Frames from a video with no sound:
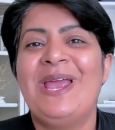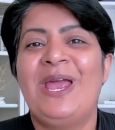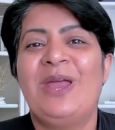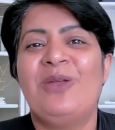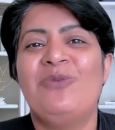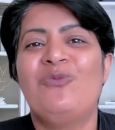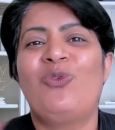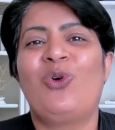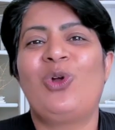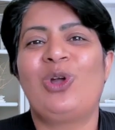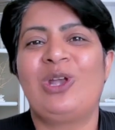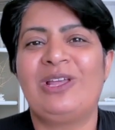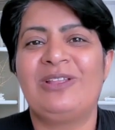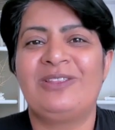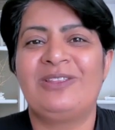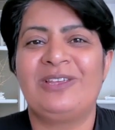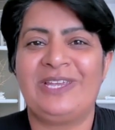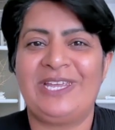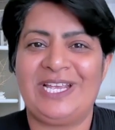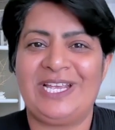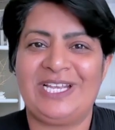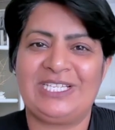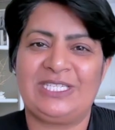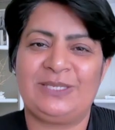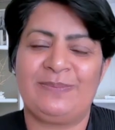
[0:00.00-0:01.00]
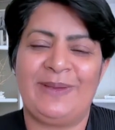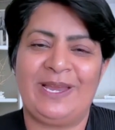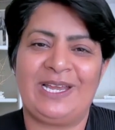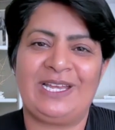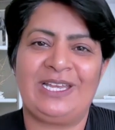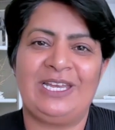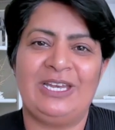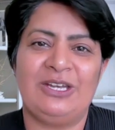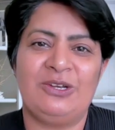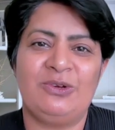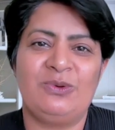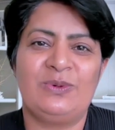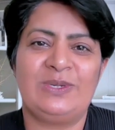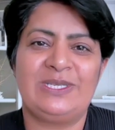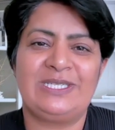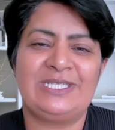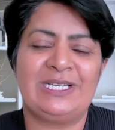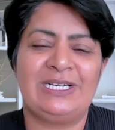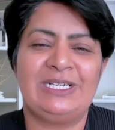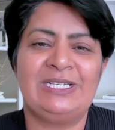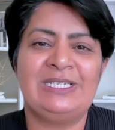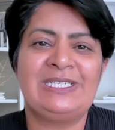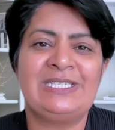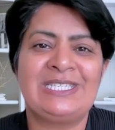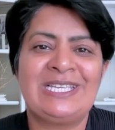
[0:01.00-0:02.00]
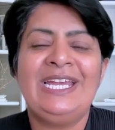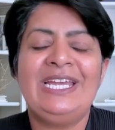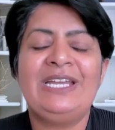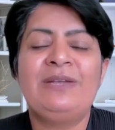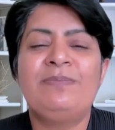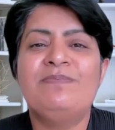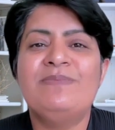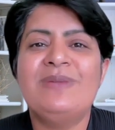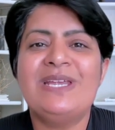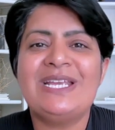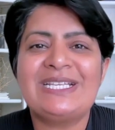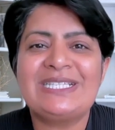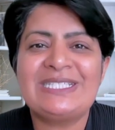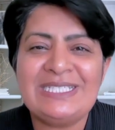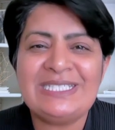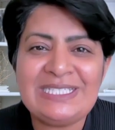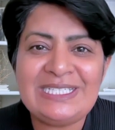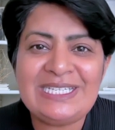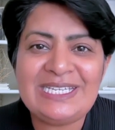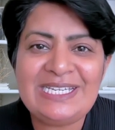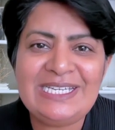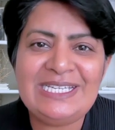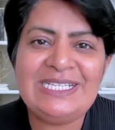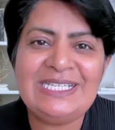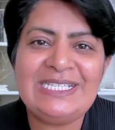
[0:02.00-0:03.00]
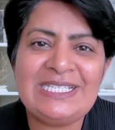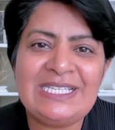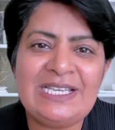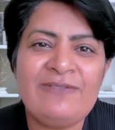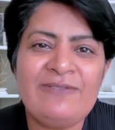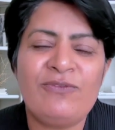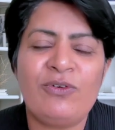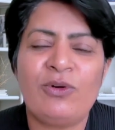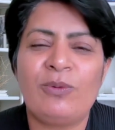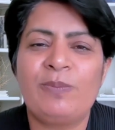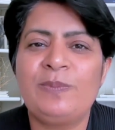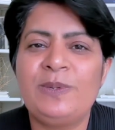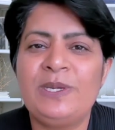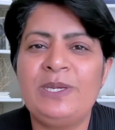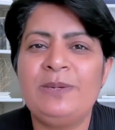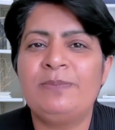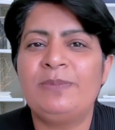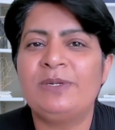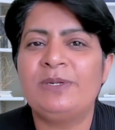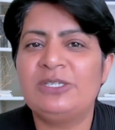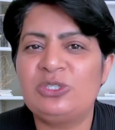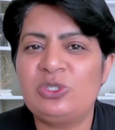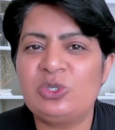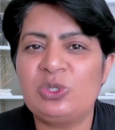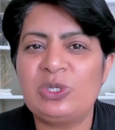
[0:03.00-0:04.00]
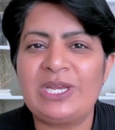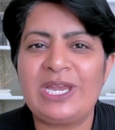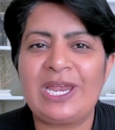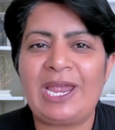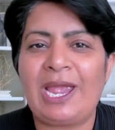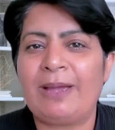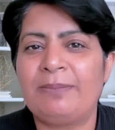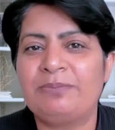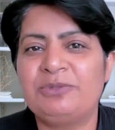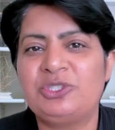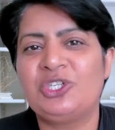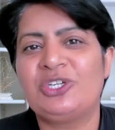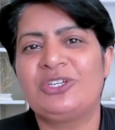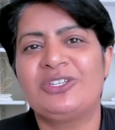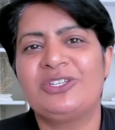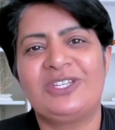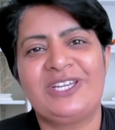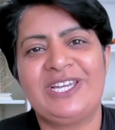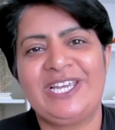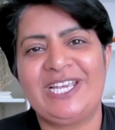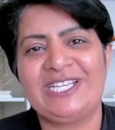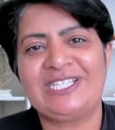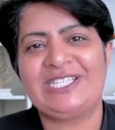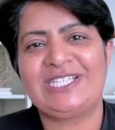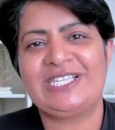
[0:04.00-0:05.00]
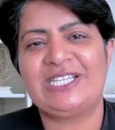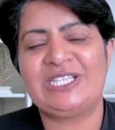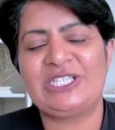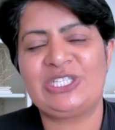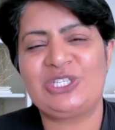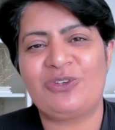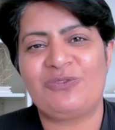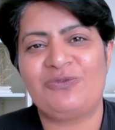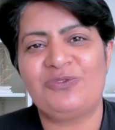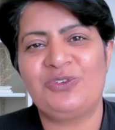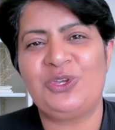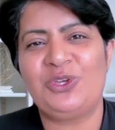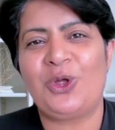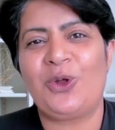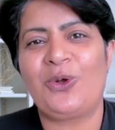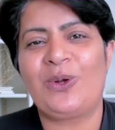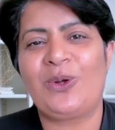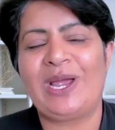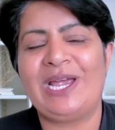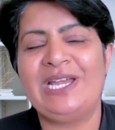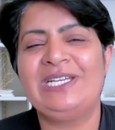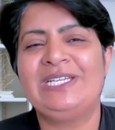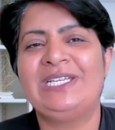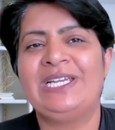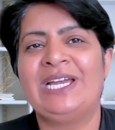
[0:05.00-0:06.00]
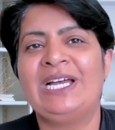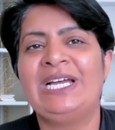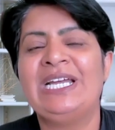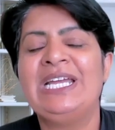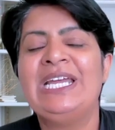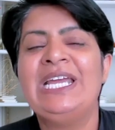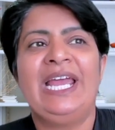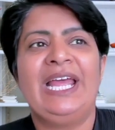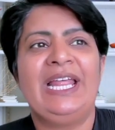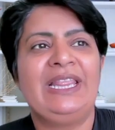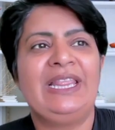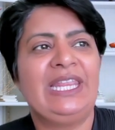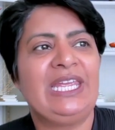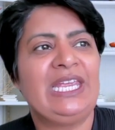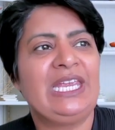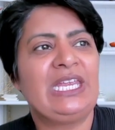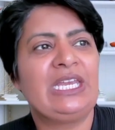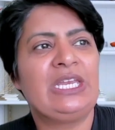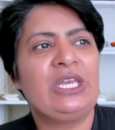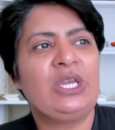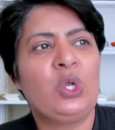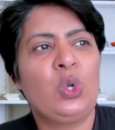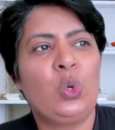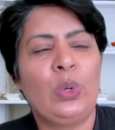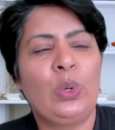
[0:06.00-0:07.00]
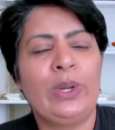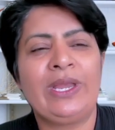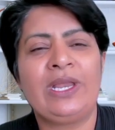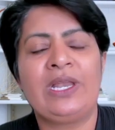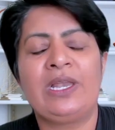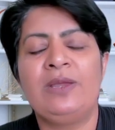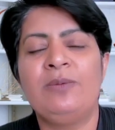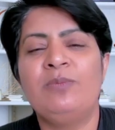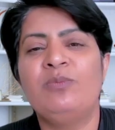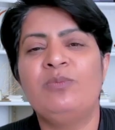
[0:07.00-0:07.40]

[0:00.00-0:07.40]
and what are the expected results, it makes it easy for people to capture the essence of your idea, and they can quickly